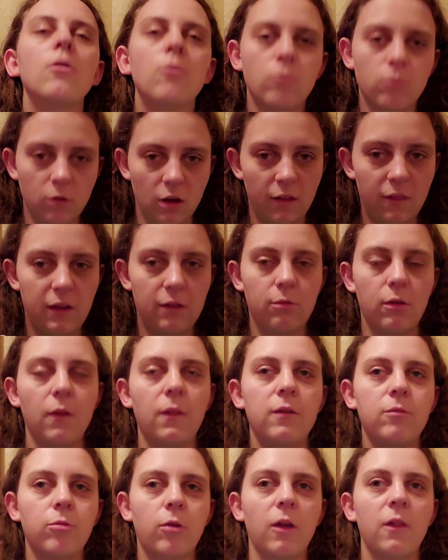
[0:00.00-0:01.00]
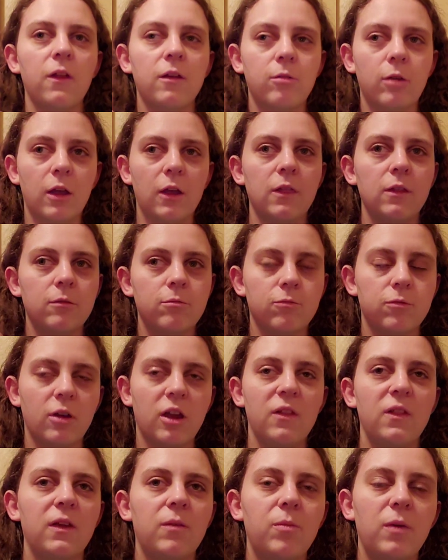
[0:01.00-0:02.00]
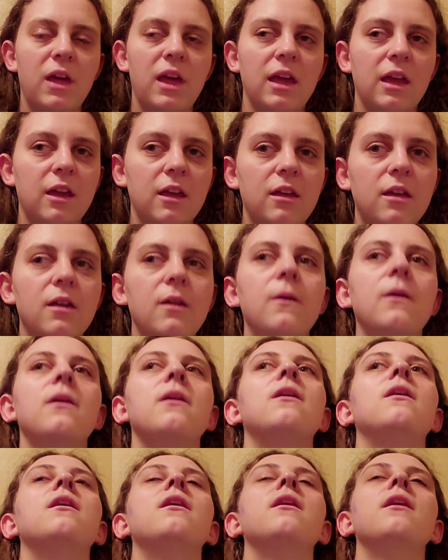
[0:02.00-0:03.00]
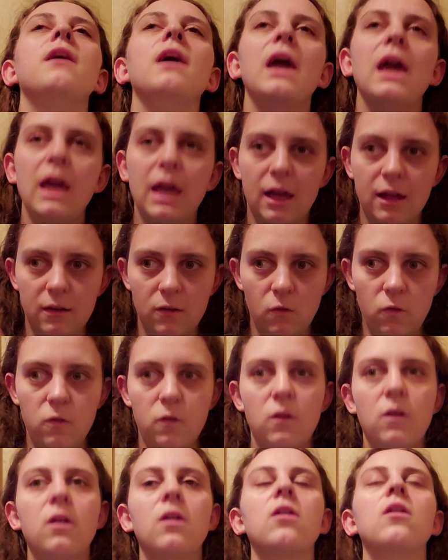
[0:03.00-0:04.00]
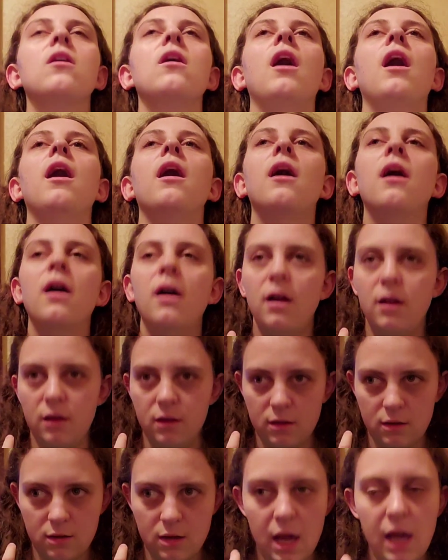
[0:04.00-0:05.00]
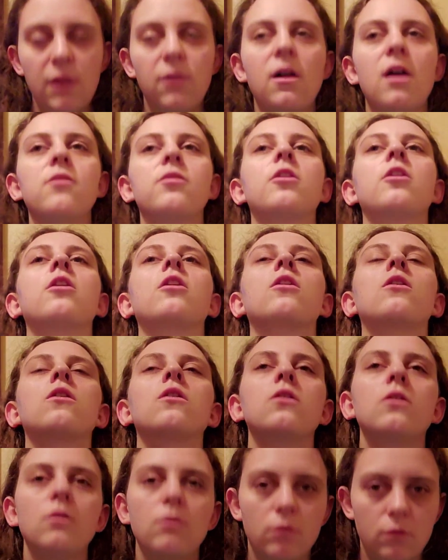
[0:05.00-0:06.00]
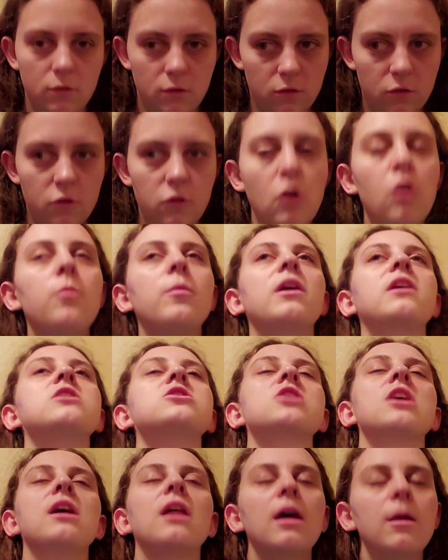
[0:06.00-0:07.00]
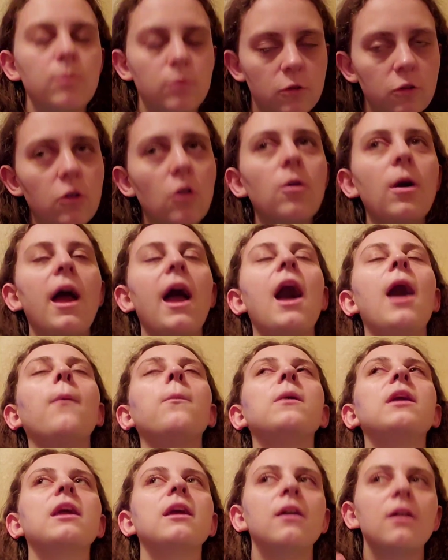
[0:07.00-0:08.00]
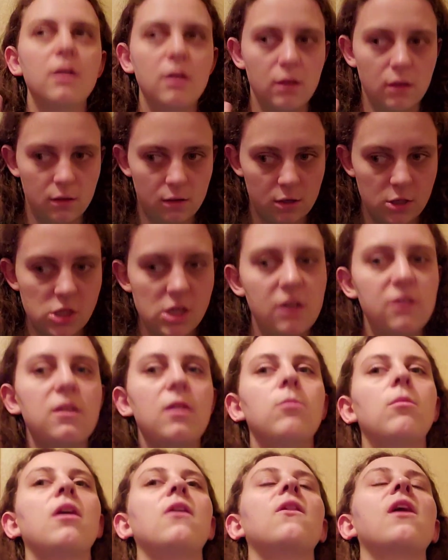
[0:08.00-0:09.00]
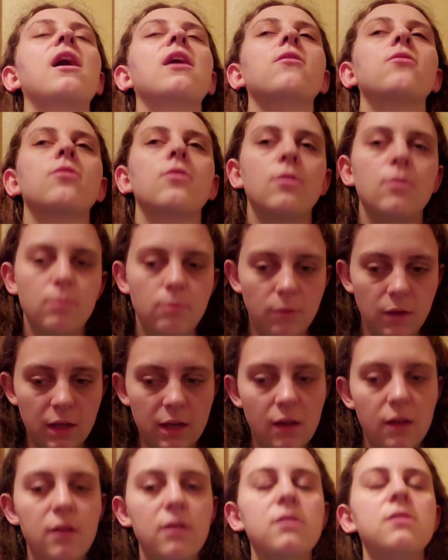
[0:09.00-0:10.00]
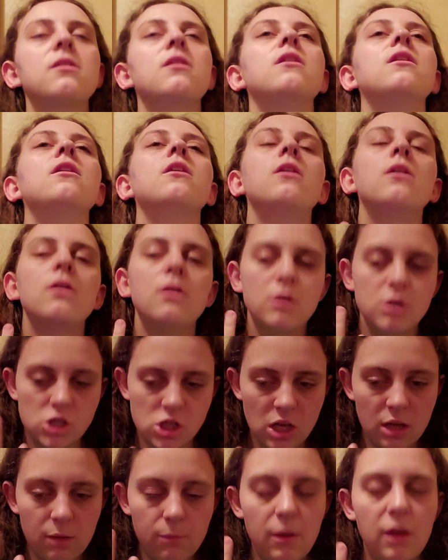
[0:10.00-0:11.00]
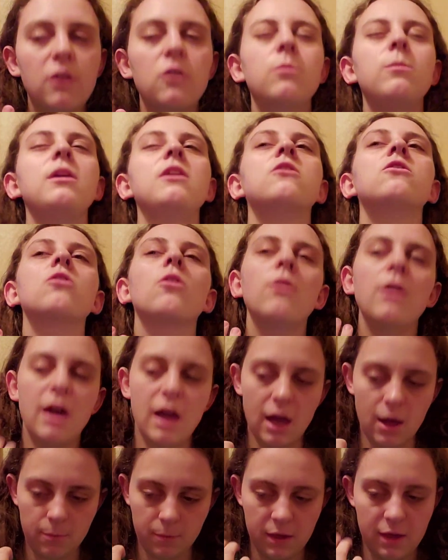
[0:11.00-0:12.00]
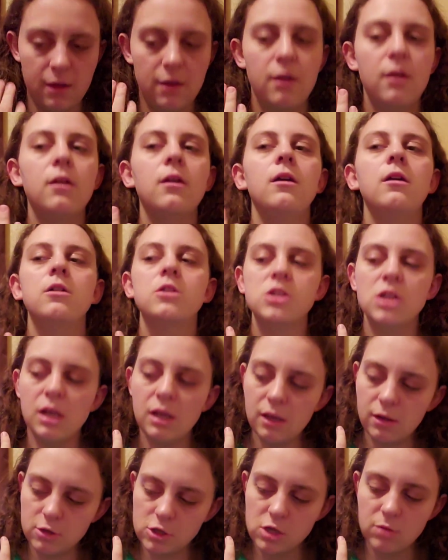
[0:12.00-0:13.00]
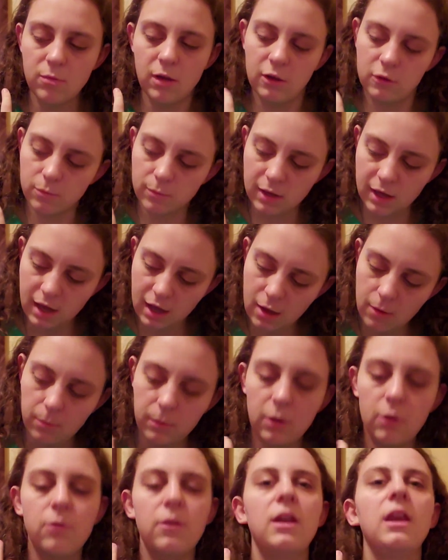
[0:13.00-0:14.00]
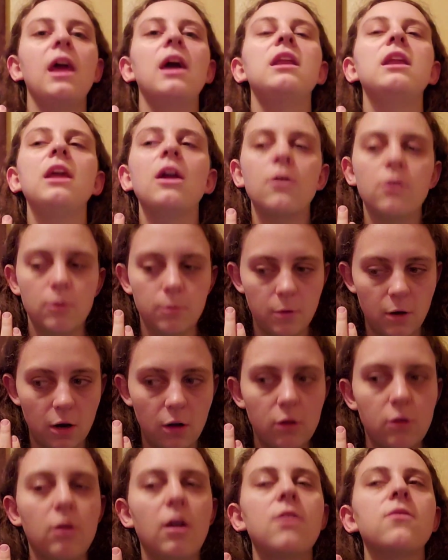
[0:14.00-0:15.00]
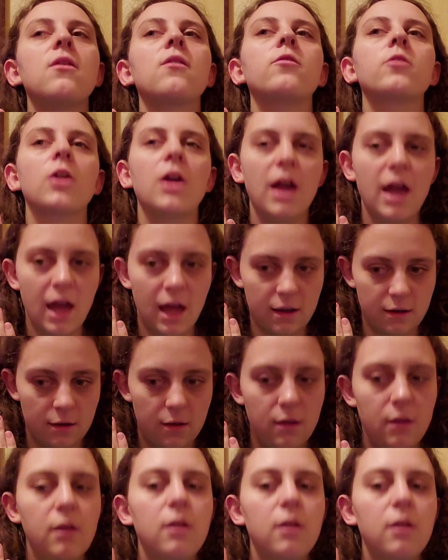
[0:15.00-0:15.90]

really, really, really, really, really big. And I love her so much, and I'm so happy she's in my life because she makes me so happy. She makes me happier than any other partner I've ever had.